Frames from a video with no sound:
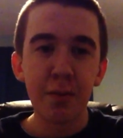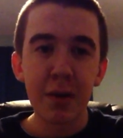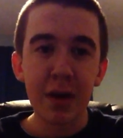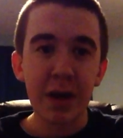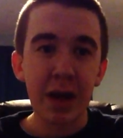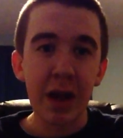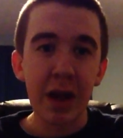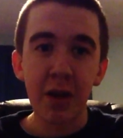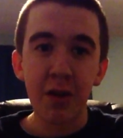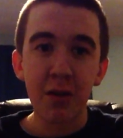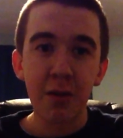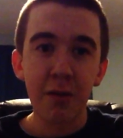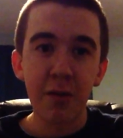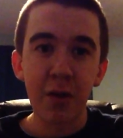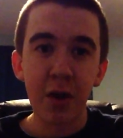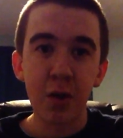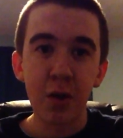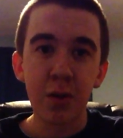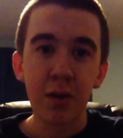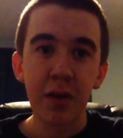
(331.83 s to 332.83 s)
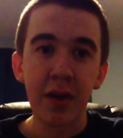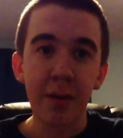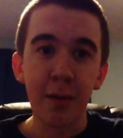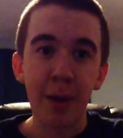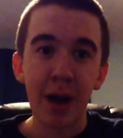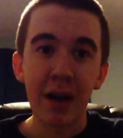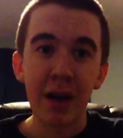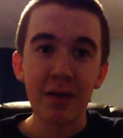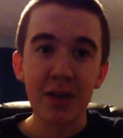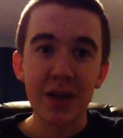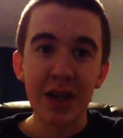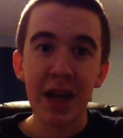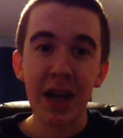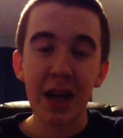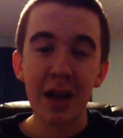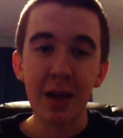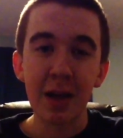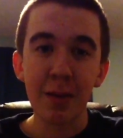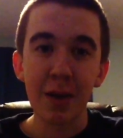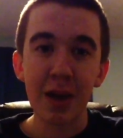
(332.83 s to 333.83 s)
any other phone that might have a
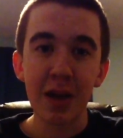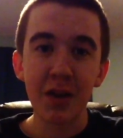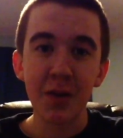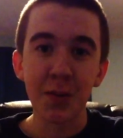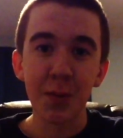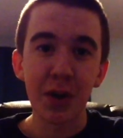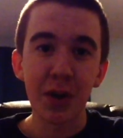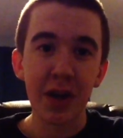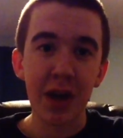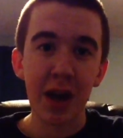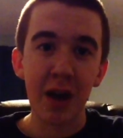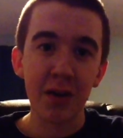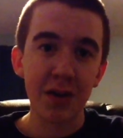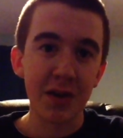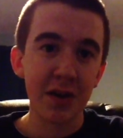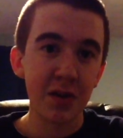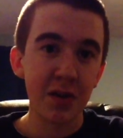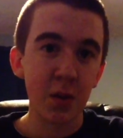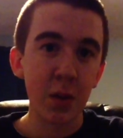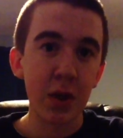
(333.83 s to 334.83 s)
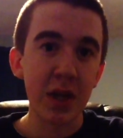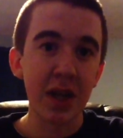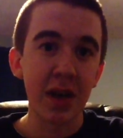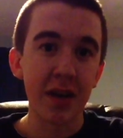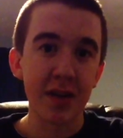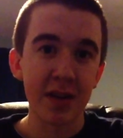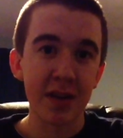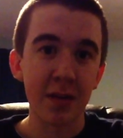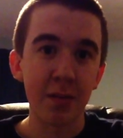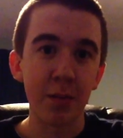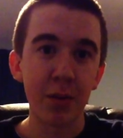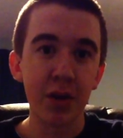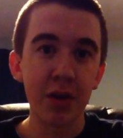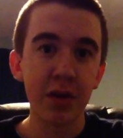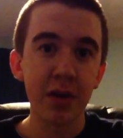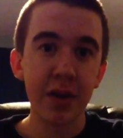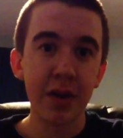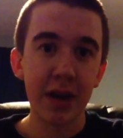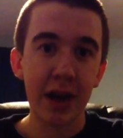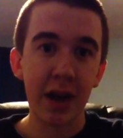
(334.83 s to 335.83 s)
1080p display, the Galaxy S3 doesn't. But
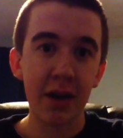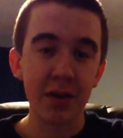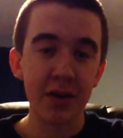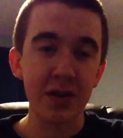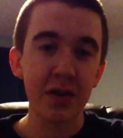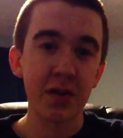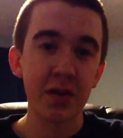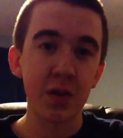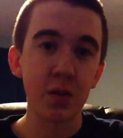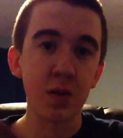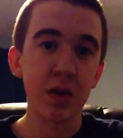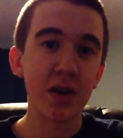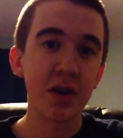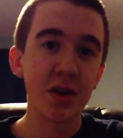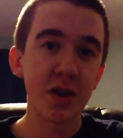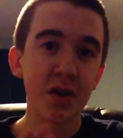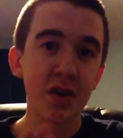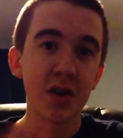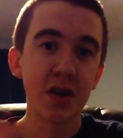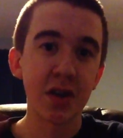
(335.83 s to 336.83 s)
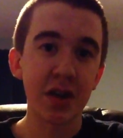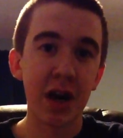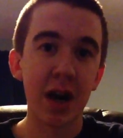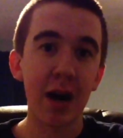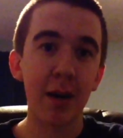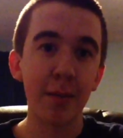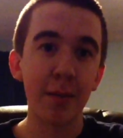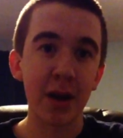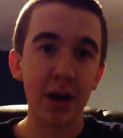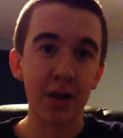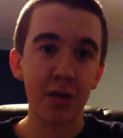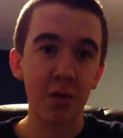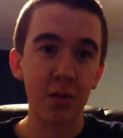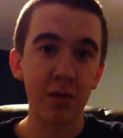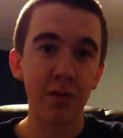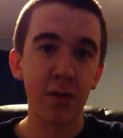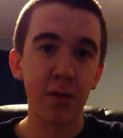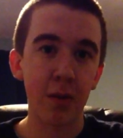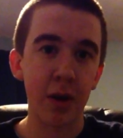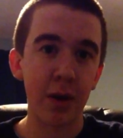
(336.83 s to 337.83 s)
the Galaxy S3 is just the top
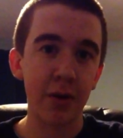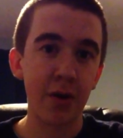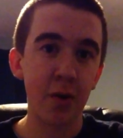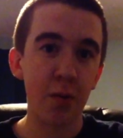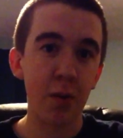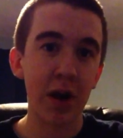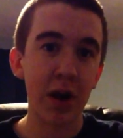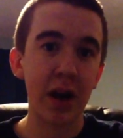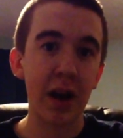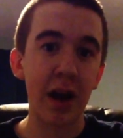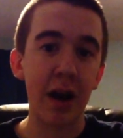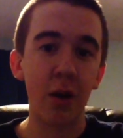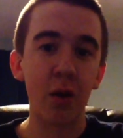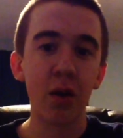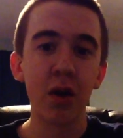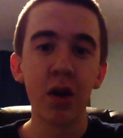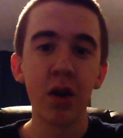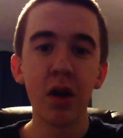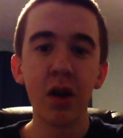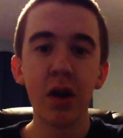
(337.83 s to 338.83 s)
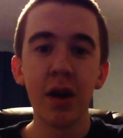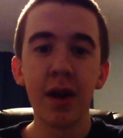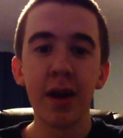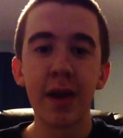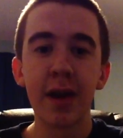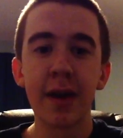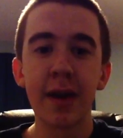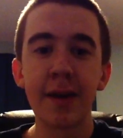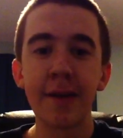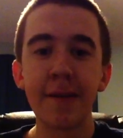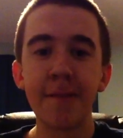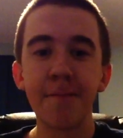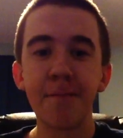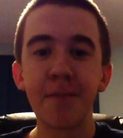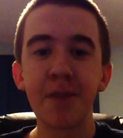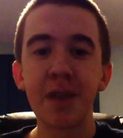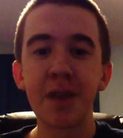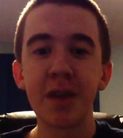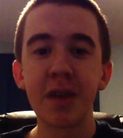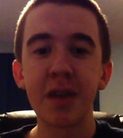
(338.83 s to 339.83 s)
Android phone out there right now.
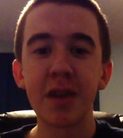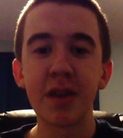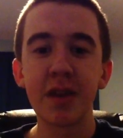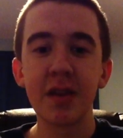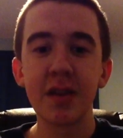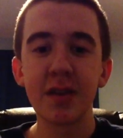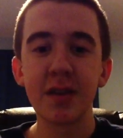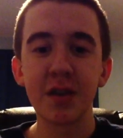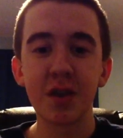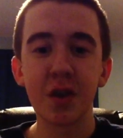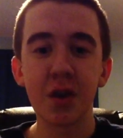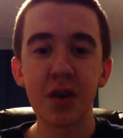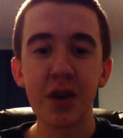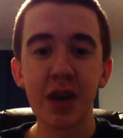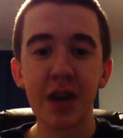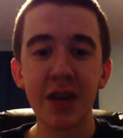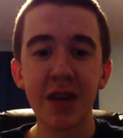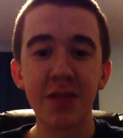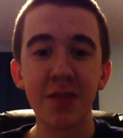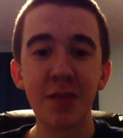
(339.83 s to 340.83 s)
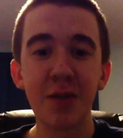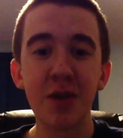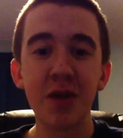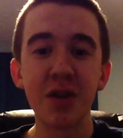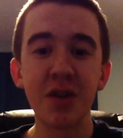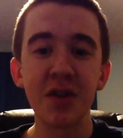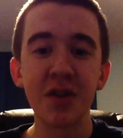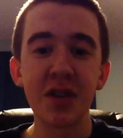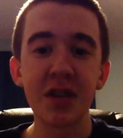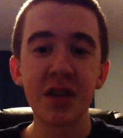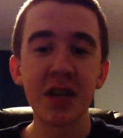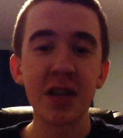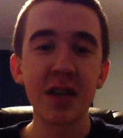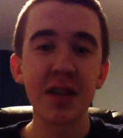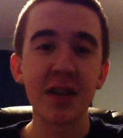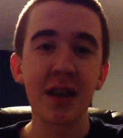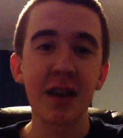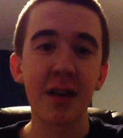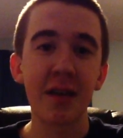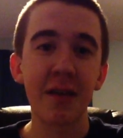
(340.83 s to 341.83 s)
It's called the Xperia Z.
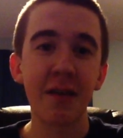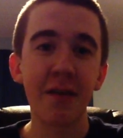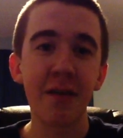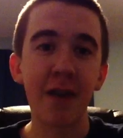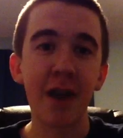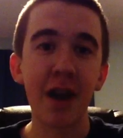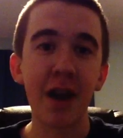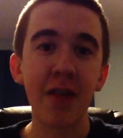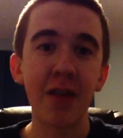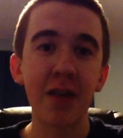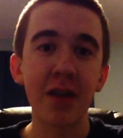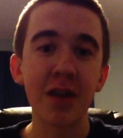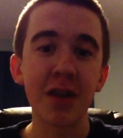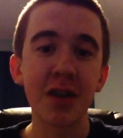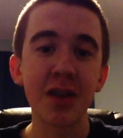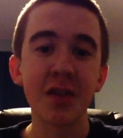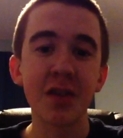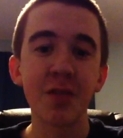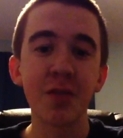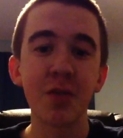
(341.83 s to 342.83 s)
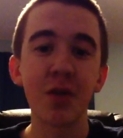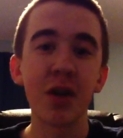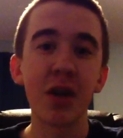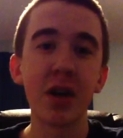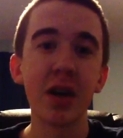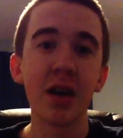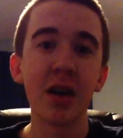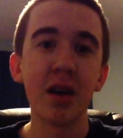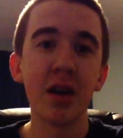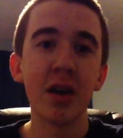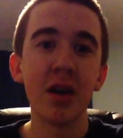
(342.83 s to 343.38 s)
It's got a 5-inch display,